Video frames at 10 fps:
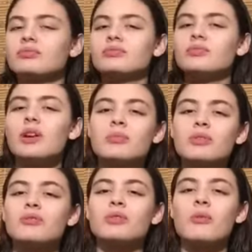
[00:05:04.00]
You are
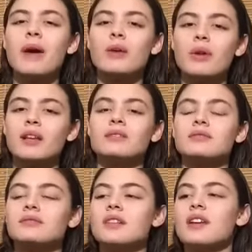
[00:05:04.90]
beautiful no matter what.
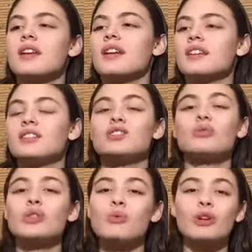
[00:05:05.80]
And there's
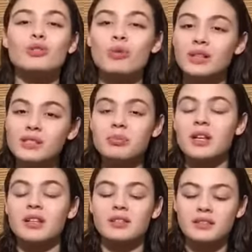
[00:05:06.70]
only one you on this
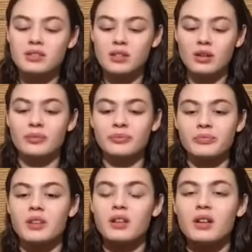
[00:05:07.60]
planet. So,
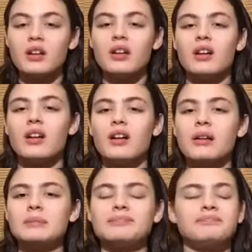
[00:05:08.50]

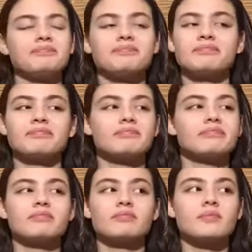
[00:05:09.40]
um,
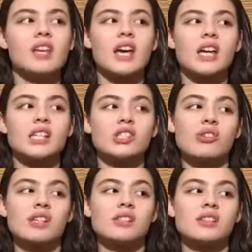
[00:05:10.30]
yeah, it's
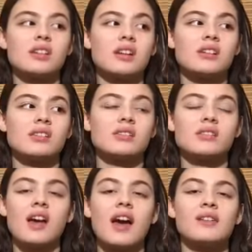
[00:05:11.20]
crazy
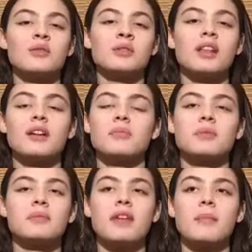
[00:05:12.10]
because I know a lot of
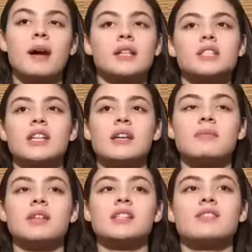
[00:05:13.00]
people that body shame,
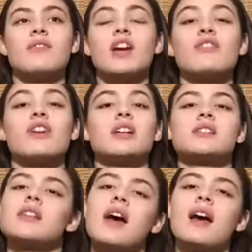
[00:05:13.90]
and it's very, very
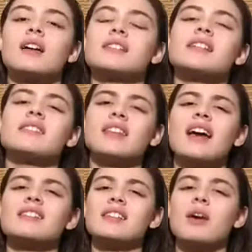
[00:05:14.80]
sad because that's the
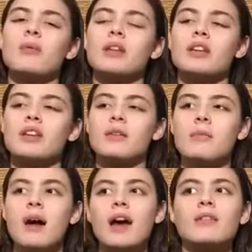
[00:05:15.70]
last thing I want to hear
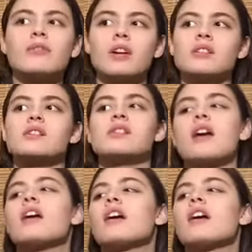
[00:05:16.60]
my friends say.